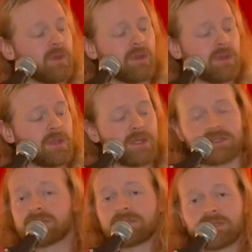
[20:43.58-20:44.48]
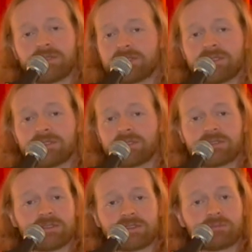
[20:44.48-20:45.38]
easier to just play it
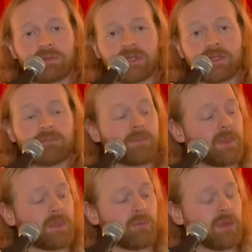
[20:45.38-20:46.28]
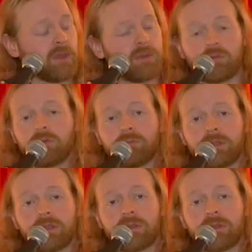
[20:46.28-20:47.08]
the way you would play an F minor.